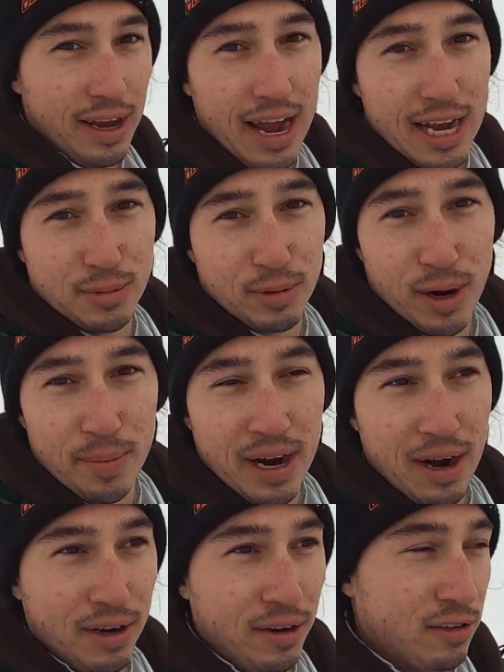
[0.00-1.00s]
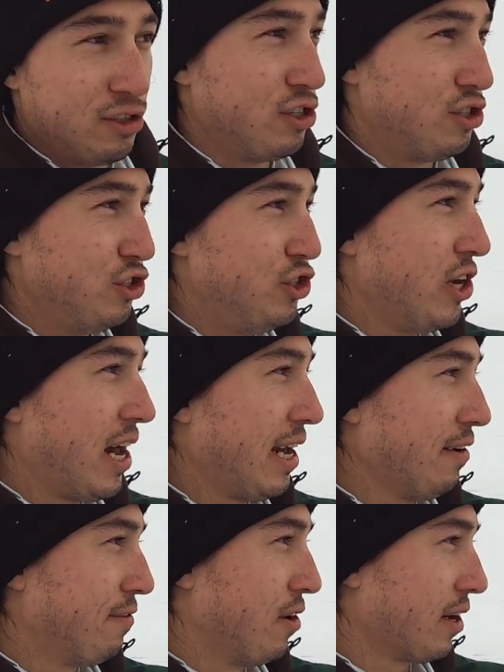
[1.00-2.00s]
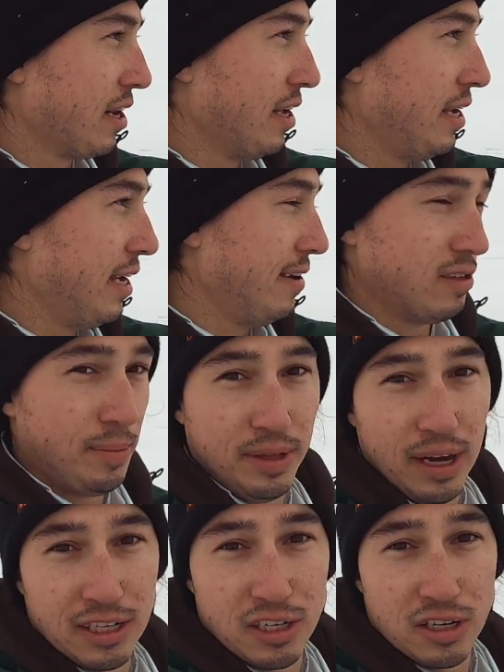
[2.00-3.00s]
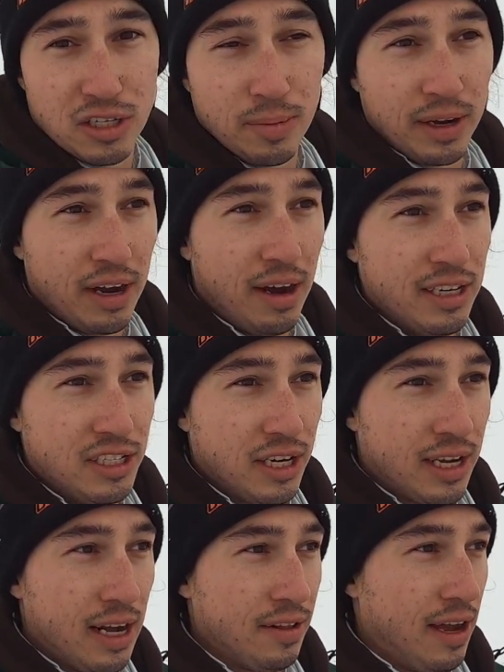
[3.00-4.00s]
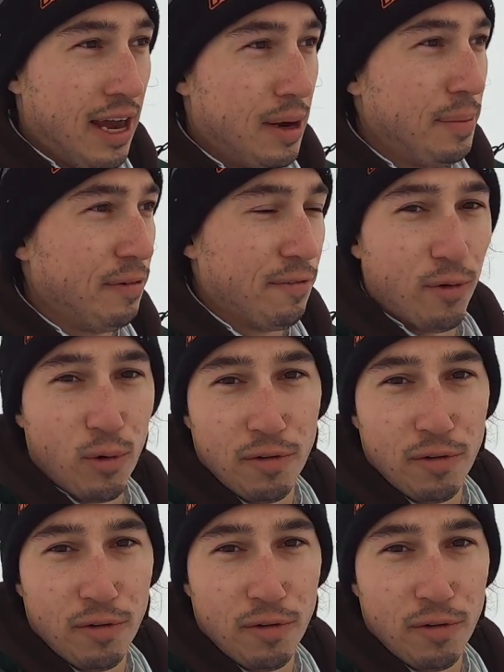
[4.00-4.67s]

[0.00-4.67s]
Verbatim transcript: as we're coming out here, there's just giant heaves. I mean, I saw some like ice sticking out that had to be four,